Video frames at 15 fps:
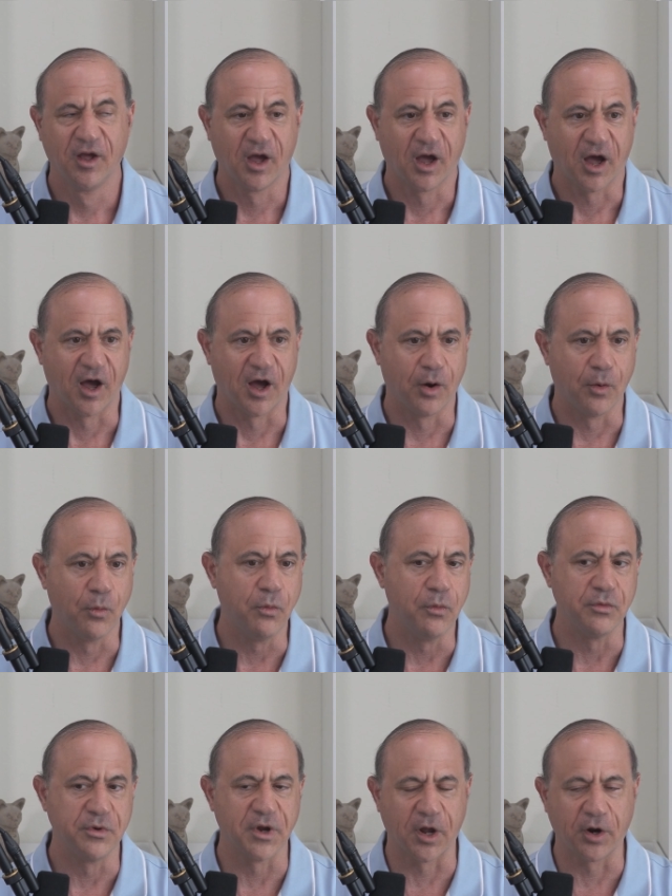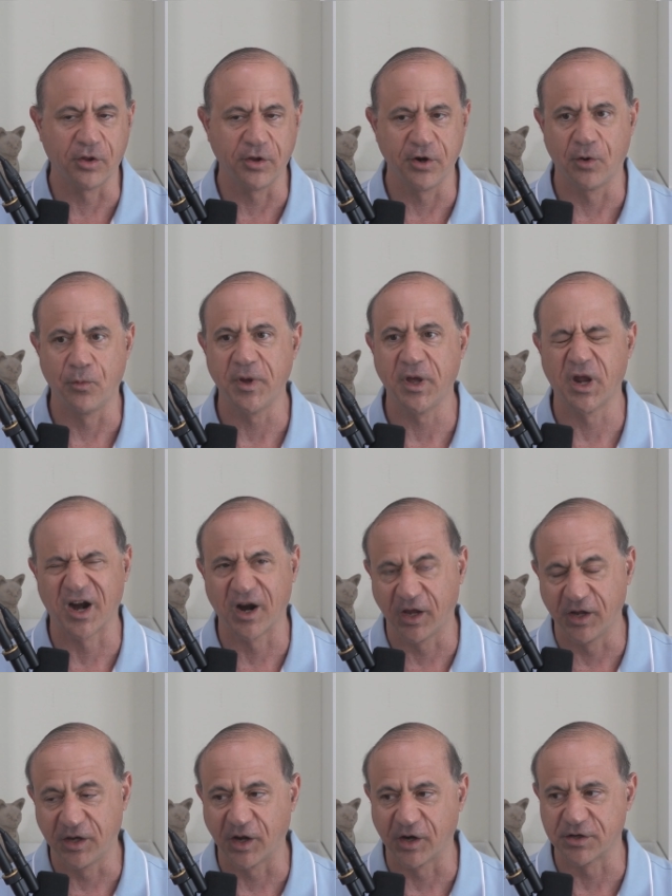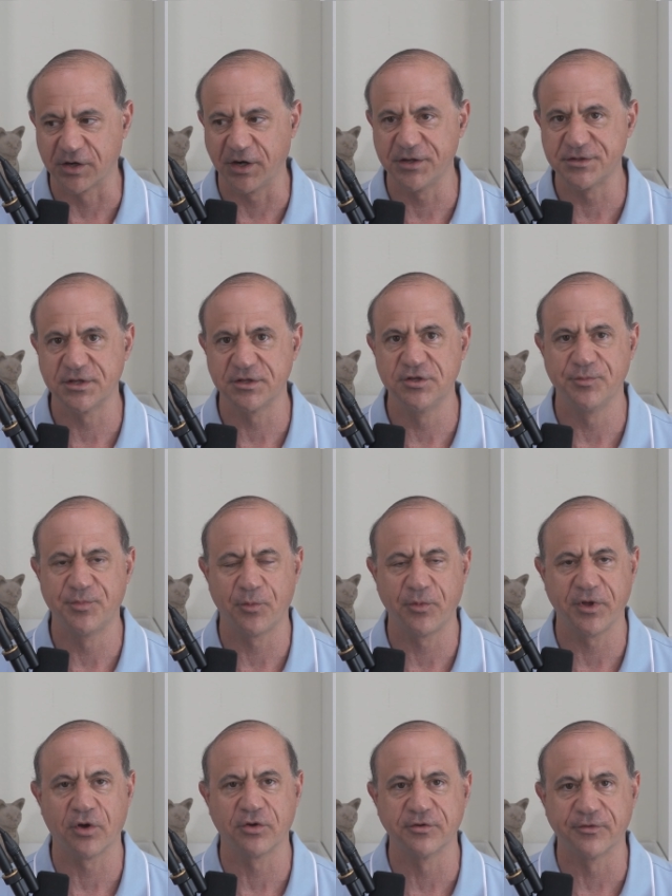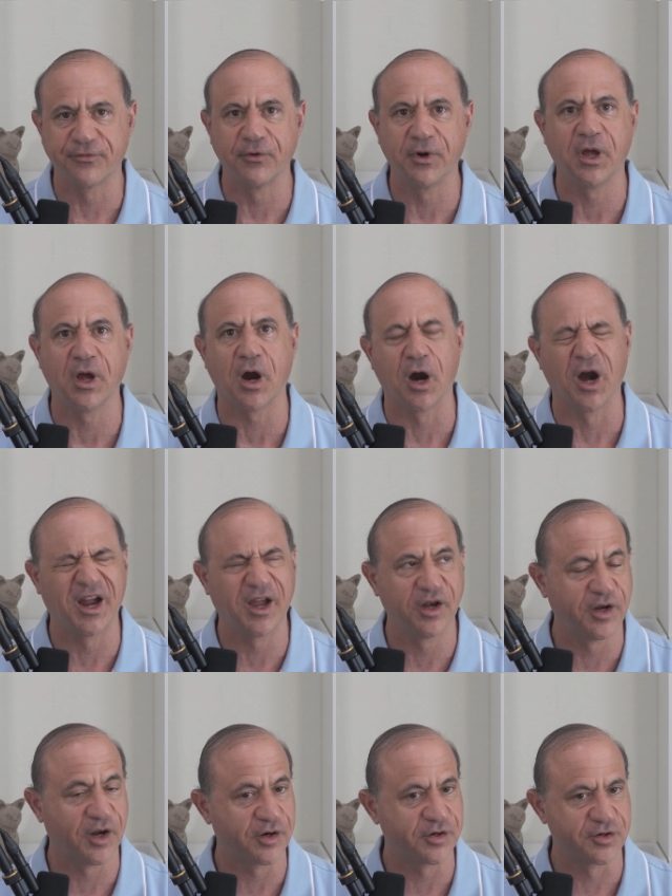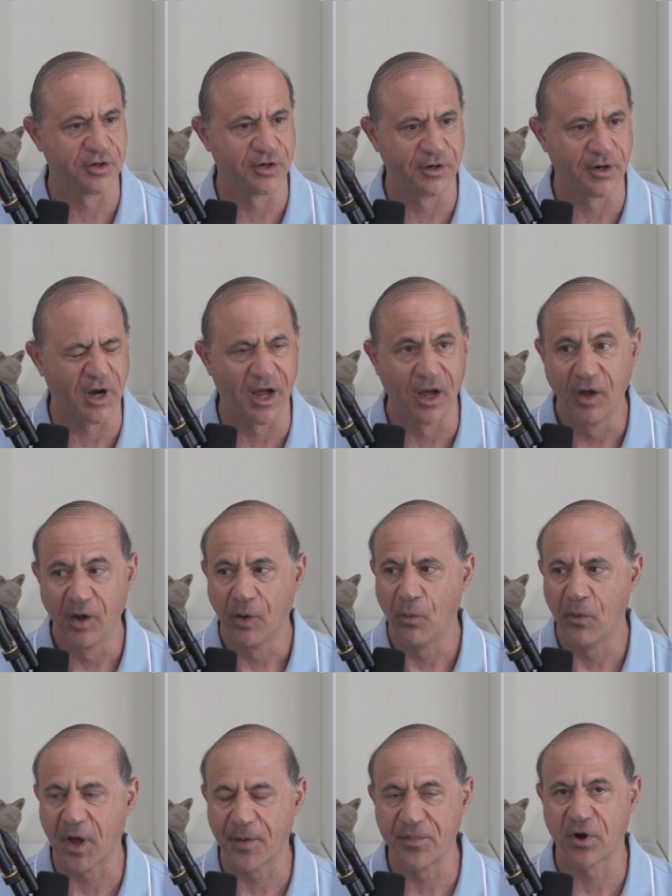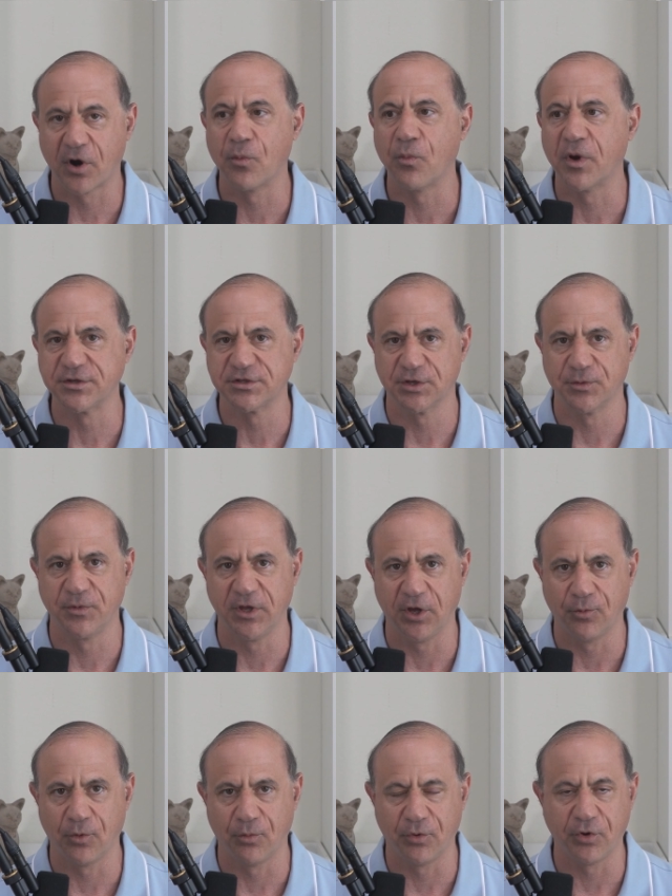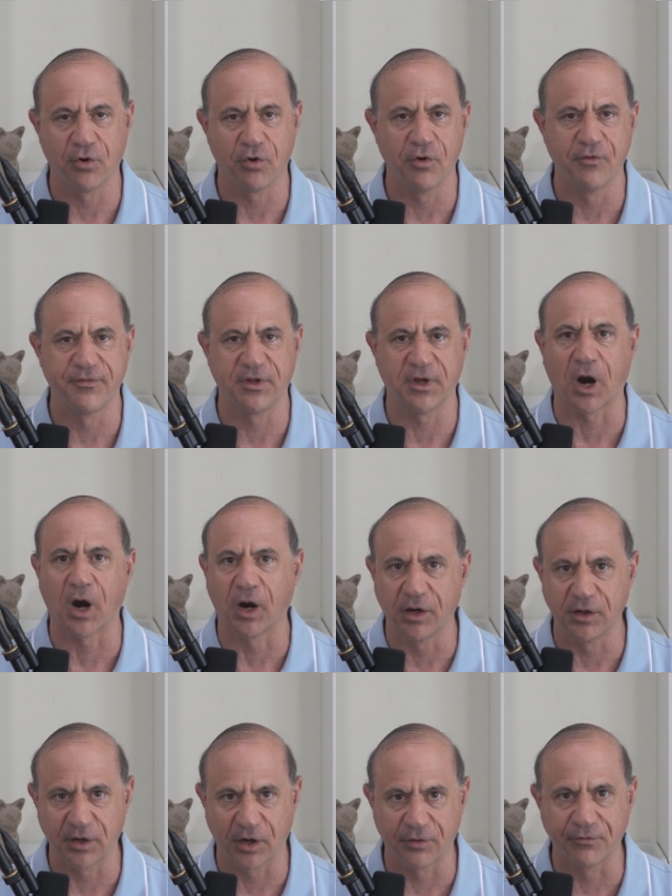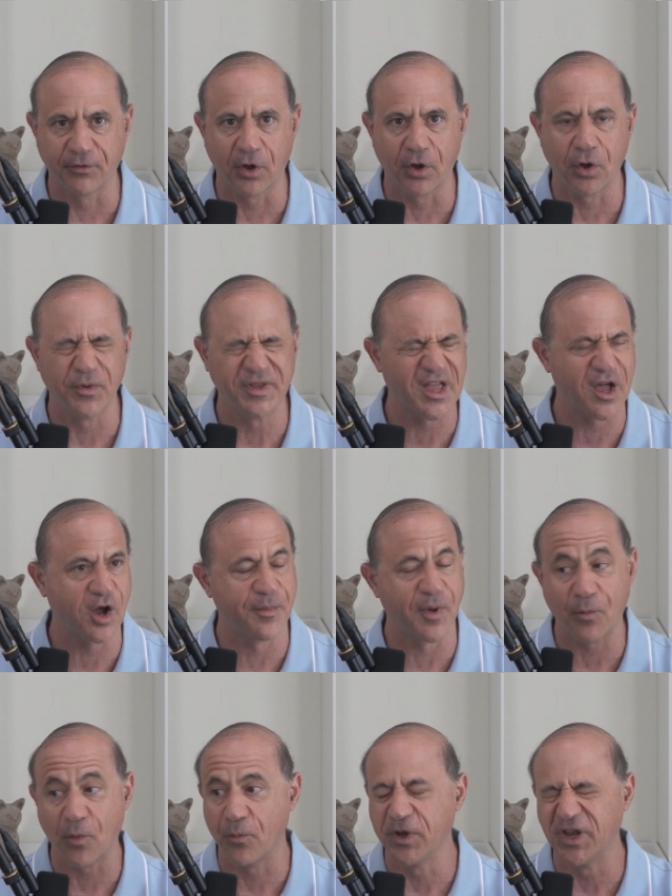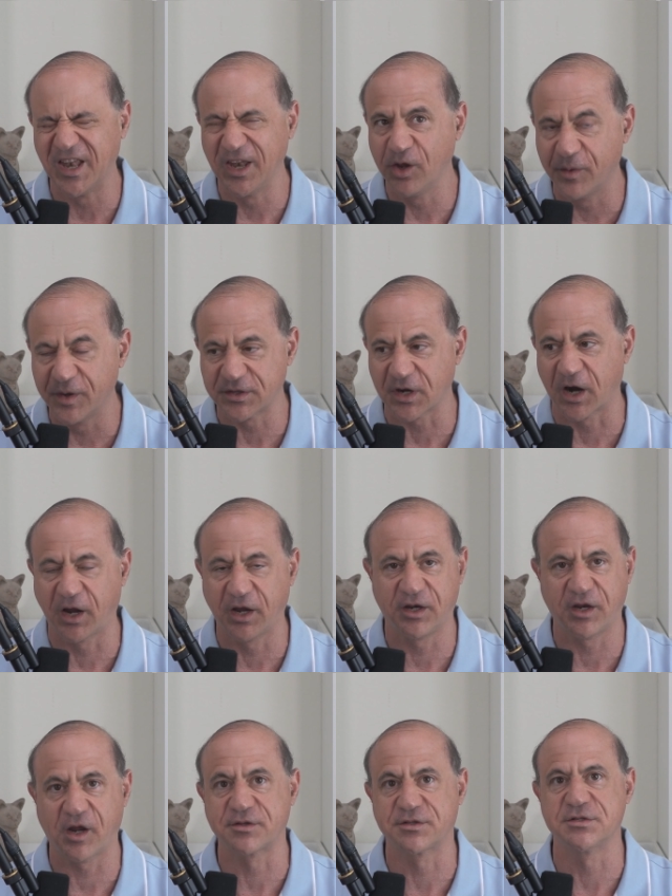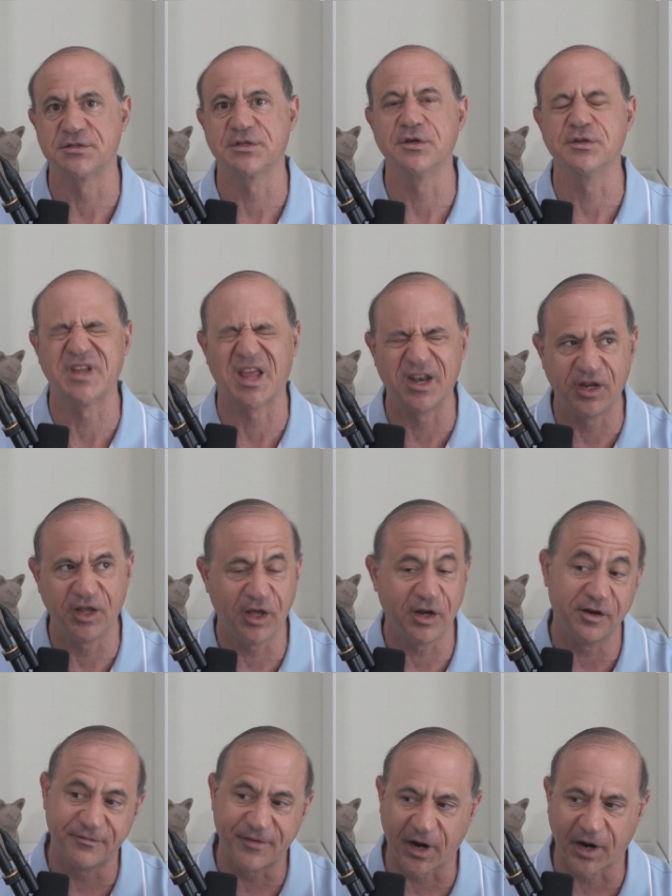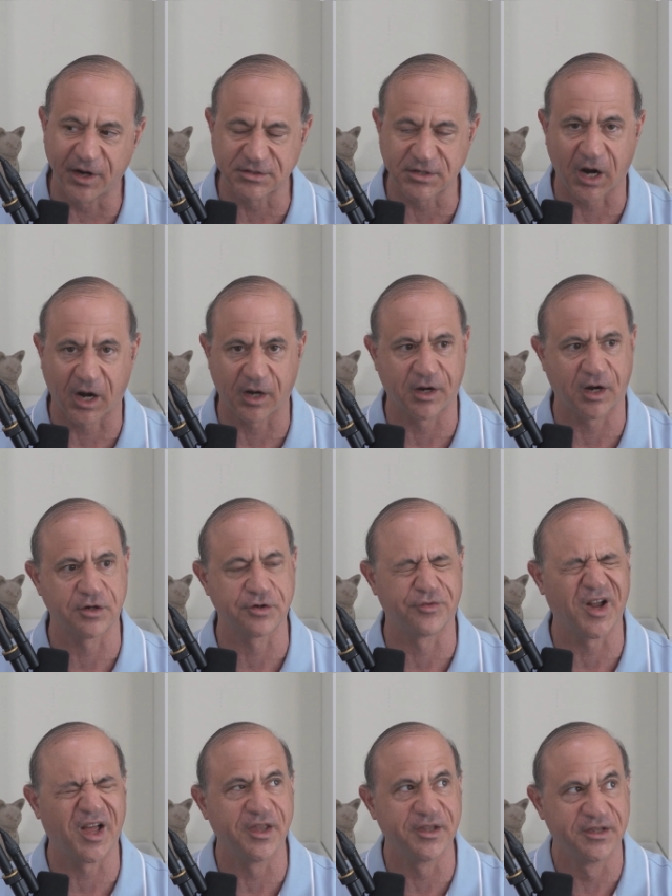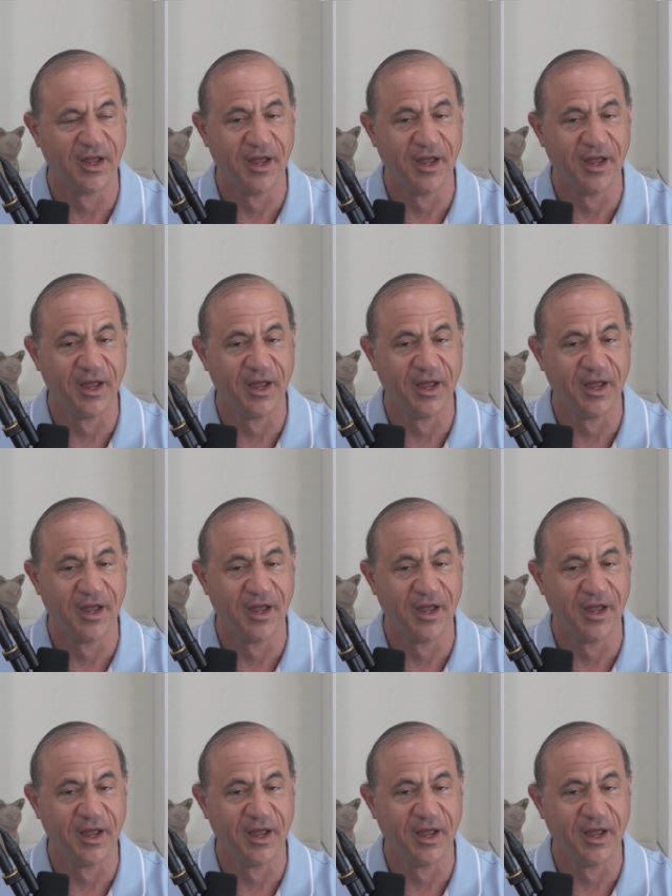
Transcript: uh, not only are we an architecture institute, but we hold a free architecture uh, webinar once a week. we'll go over the architect role. We'll talk about what we do as architects, the skills you need in various architecture roles,